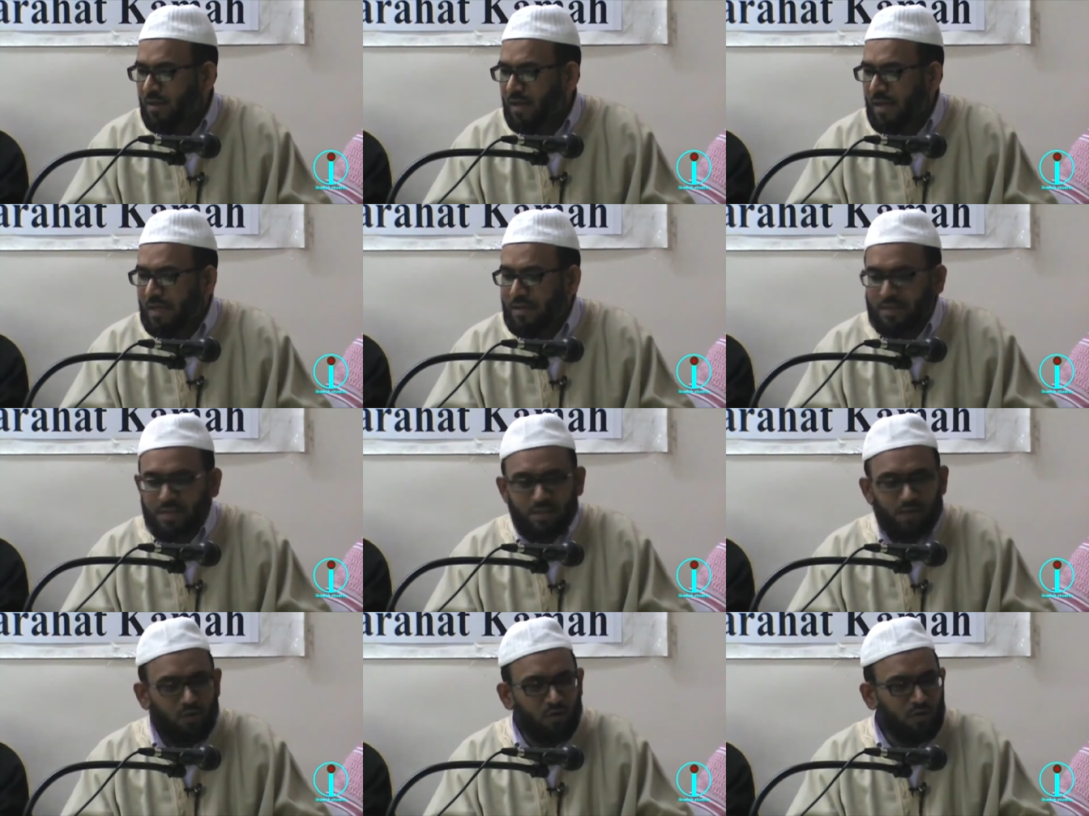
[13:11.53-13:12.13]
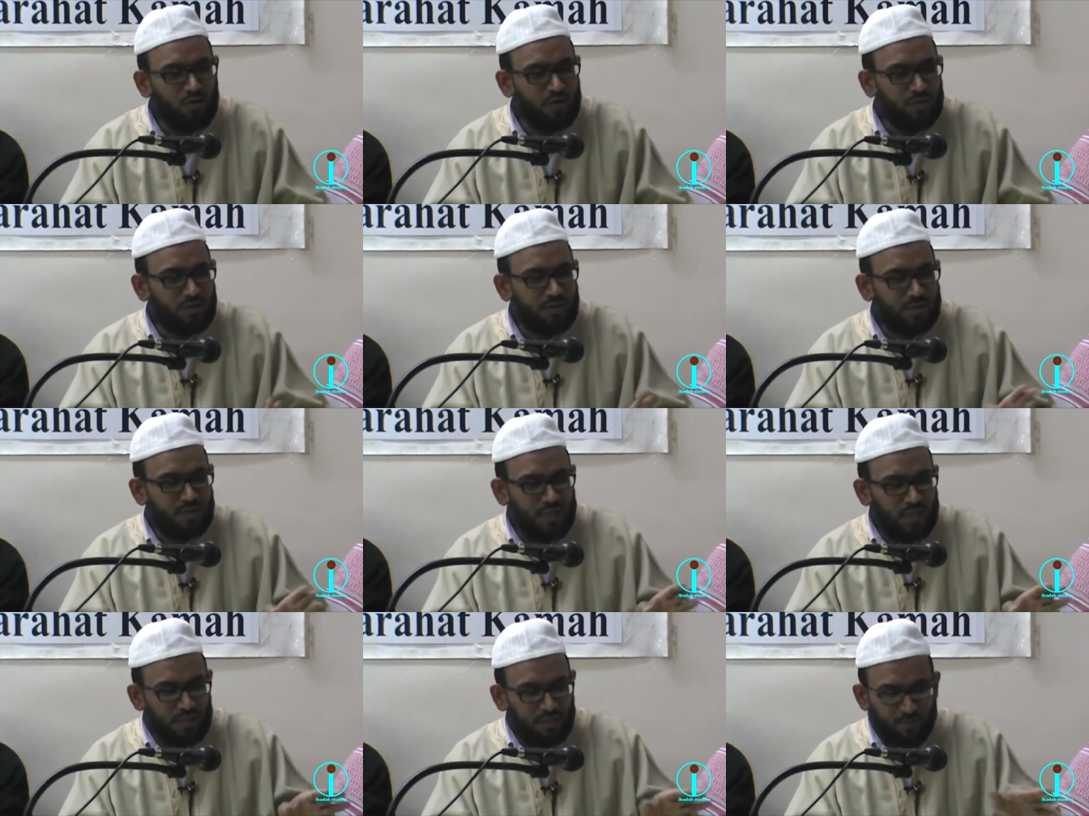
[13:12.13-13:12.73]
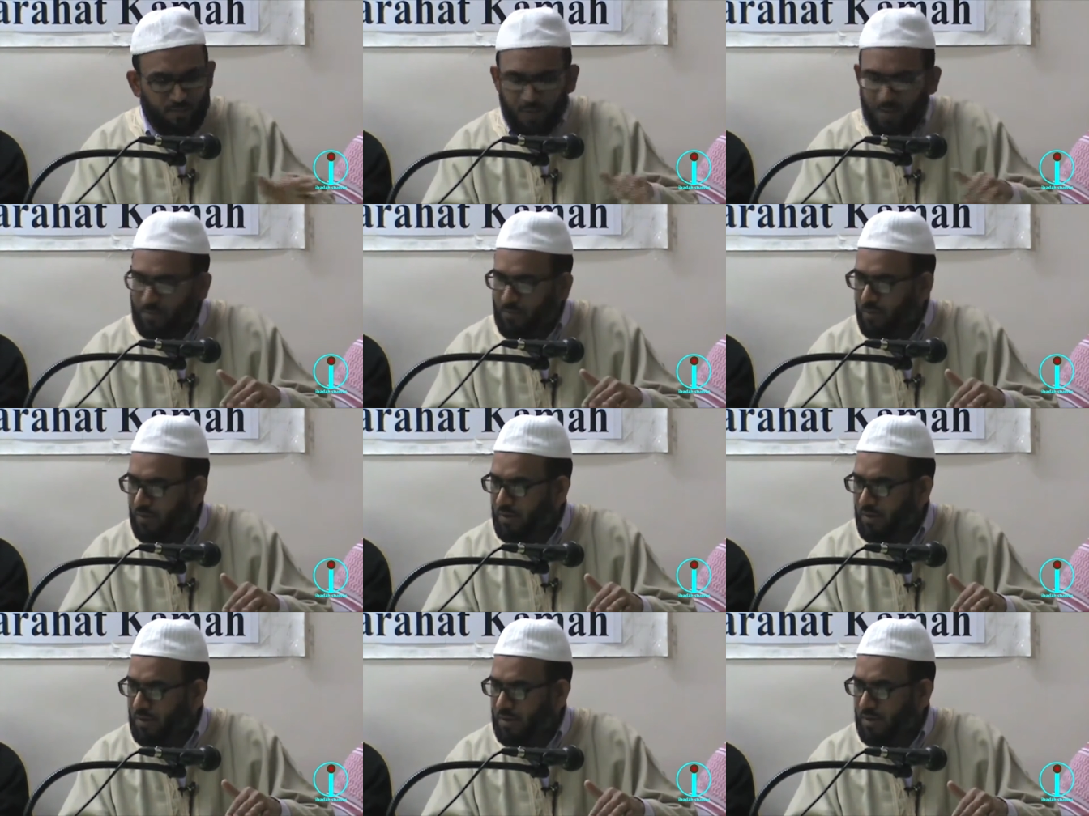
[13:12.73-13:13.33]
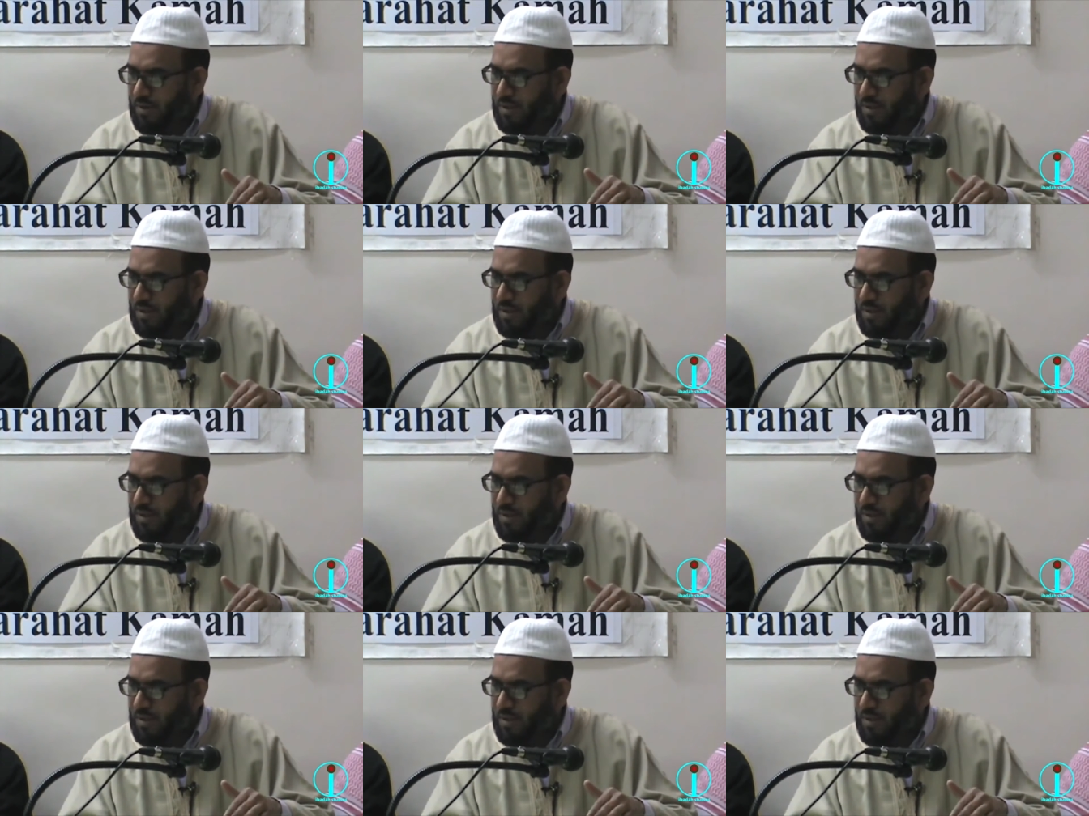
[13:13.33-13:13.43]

And see all these other people,